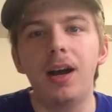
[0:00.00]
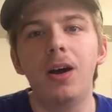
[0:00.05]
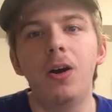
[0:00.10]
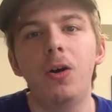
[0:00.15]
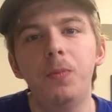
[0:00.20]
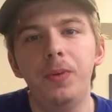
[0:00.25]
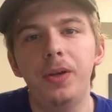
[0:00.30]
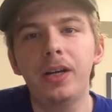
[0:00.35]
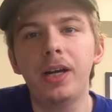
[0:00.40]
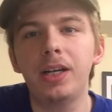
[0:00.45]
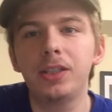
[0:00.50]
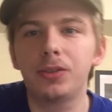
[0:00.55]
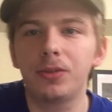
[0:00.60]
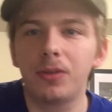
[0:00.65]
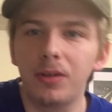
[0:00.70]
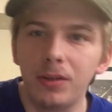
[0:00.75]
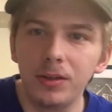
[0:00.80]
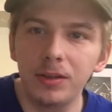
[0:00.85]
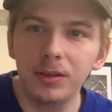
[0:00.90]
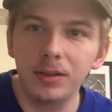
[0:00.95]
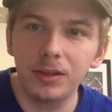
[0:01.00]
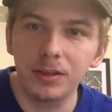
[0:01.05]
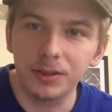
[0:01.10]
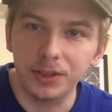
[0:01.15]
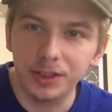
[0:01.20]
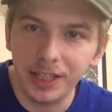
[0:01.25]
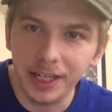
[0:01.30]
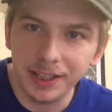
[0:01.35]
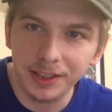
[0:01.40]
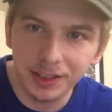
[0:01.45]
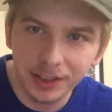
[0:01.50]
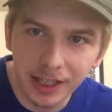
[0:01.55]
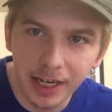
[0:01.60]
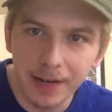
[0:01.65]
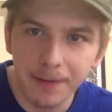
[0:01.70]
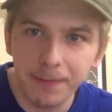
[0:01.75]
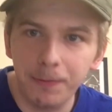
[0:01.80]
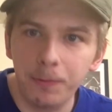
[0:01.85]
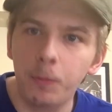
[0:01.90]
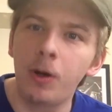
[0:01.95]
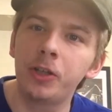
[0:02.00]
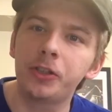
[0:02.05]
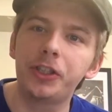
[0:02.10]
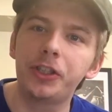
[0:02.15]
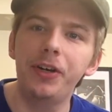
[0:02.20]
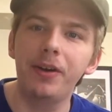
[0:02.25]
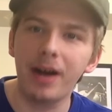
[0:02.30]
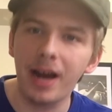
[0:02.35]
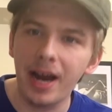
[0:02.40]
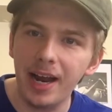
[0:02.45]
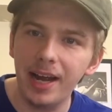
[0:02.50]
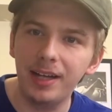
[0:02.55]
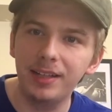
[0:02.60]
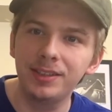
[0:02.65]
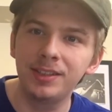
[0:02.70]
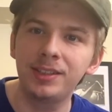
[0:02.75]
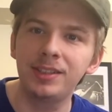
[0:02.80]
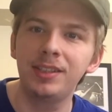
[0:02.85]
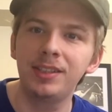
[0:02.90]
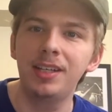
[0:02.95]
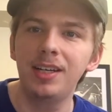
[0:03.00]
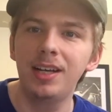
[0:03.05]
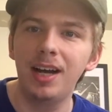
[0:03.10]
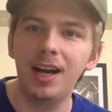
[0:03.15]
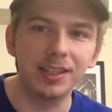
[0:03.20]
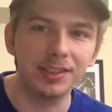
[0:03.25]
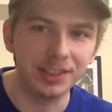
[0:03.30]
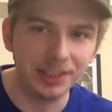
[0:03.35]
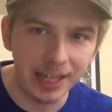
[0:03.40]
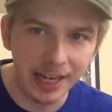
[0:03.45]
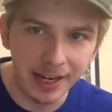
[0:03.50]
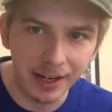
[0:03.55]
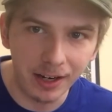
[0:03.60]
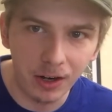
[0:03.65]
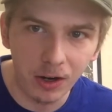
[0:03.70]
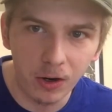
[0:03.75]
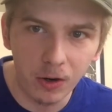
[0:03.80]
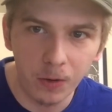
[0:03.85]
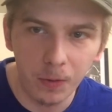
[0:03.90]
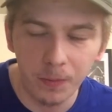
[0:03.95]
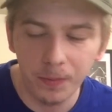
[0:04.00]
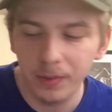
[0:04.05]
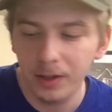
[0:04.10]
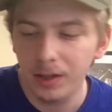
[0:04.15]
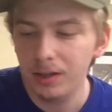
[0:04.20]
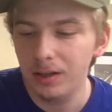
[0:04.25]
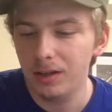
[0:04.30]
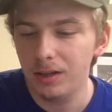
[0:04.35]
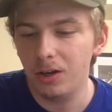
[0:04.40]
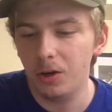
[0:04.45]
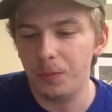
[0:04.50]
Hope you guys are staying safe, washing your hands, staying home.